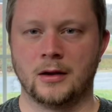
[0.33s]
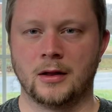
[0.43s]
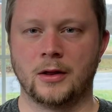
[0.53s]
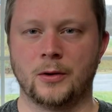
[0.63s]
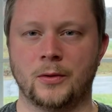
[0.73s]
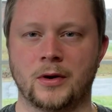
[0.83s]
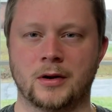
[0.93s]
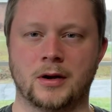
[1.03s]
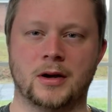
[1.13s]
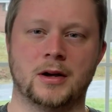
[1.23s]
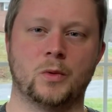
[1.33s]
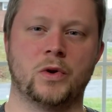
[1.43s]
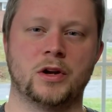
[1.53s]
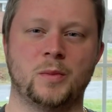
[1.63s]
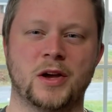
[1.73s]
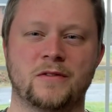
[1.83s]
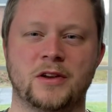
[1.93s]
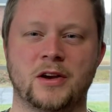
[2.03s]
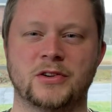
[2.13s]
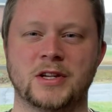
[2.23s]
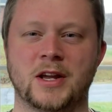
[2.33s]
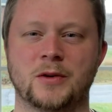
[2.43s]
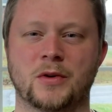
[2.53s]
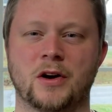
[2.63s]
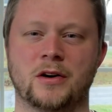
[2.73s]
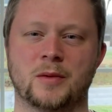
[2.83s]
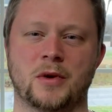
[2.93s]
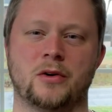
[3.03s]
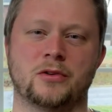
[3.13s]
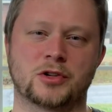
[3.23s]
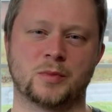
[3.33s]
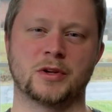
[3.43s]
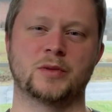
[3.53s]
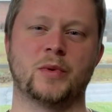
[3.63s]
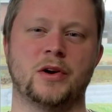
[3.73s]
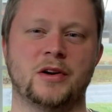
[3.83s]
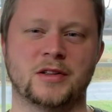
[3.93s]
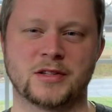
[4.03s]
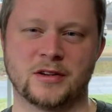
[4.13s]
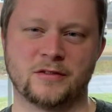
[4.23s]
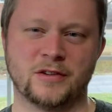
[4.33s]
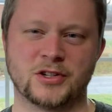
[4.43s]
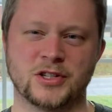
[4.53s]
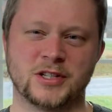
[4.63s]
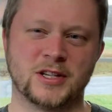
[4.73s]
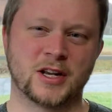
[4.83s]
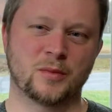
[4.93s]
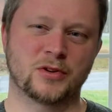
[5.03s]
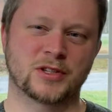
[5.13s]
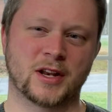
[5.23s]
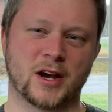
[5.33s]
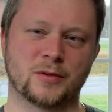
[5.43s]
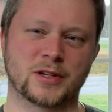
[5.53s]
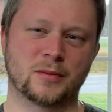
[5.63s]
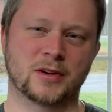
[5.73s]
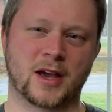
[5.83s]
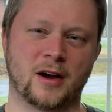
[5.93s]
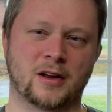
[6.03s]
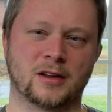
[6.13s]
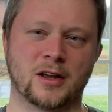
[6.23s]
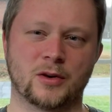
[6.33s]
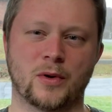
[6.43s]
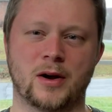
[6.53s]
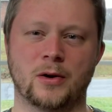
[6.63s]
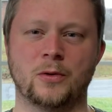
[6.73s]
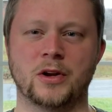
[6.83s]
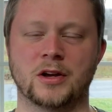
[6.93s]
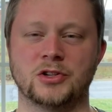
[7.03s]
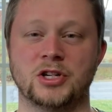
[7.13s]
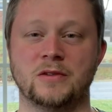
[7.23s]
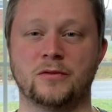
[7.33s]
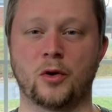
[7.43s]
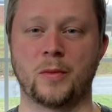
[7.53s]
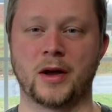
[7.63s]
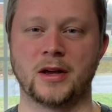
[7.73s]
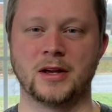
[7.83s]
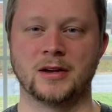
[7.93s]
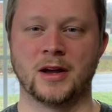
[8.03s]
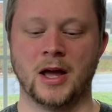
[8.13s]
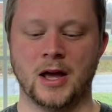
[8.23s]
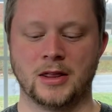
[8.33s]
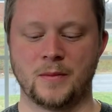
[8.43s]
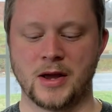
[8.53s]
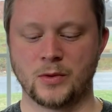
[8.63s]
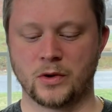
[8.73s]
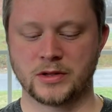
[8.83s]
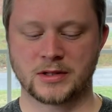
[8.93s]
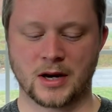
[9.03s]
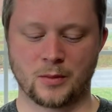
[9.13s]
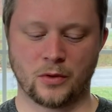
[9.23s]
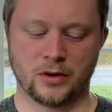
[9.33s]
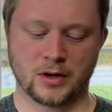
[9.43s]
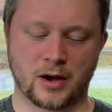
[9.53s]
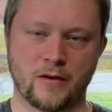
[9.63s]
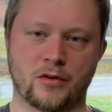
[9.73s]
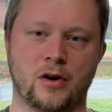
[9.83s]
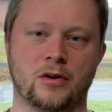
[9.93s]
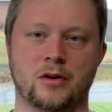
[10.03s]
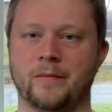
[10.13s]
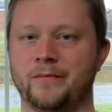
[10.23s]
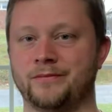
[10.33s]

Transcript: Hello, I wanted to make a video today regarding my ownership experience and efficiency numbers that I was able to calculate around owning a Jeep 4xe. The main ones that I'm wanting to cover are